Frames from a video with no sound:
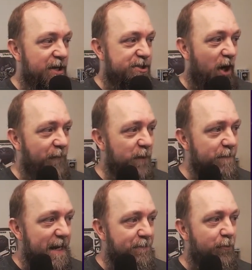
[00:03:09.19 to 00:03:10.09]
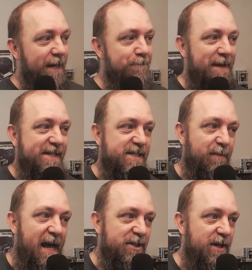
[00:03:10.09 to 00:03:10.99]
Starfield made a pretty big
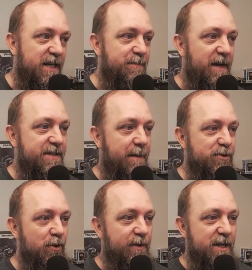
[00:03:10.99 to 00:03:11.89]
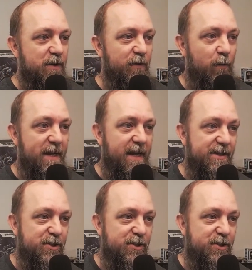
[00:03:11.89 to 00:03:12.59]
splash on Xbox Game Showcase over the weekend,